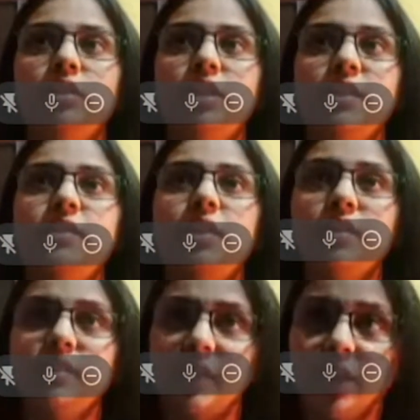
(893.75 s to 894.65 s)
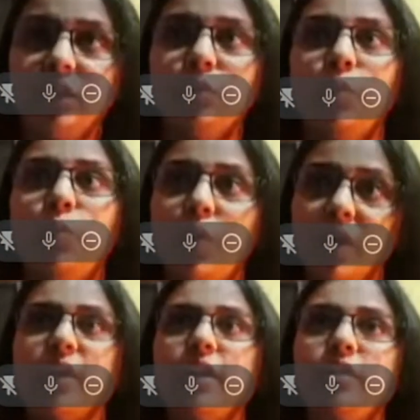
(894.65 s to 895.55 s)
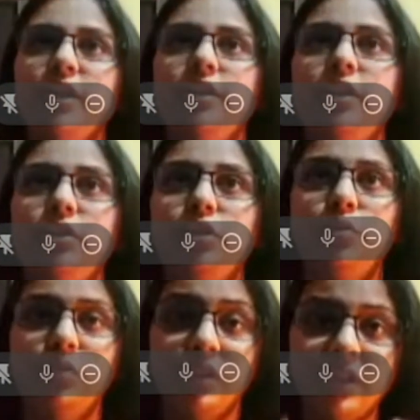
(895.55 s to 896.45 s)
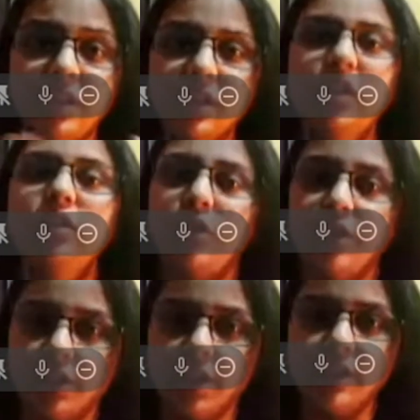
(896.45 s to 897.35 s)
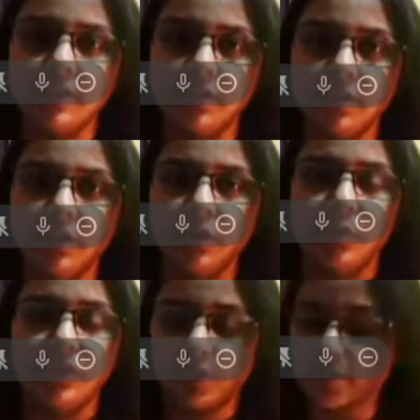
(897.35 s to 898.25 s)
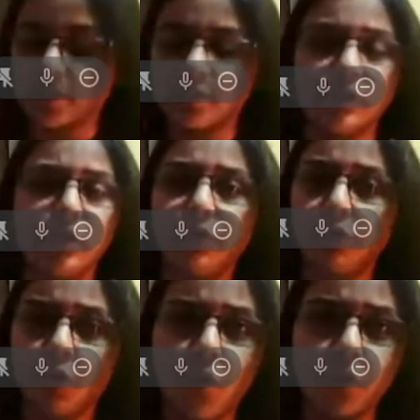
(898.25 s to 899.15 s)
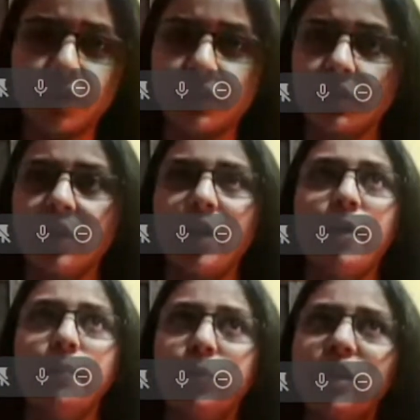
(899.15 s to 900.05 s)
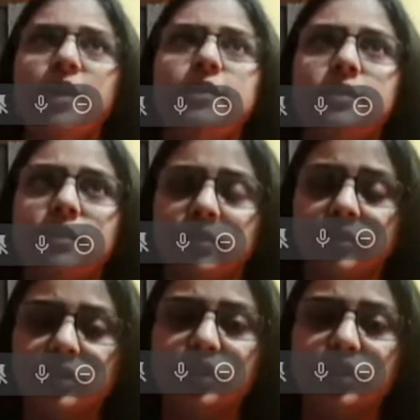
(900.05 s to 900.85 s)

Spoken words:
these consent were regulated through legal authorities, which consisted of courts, police,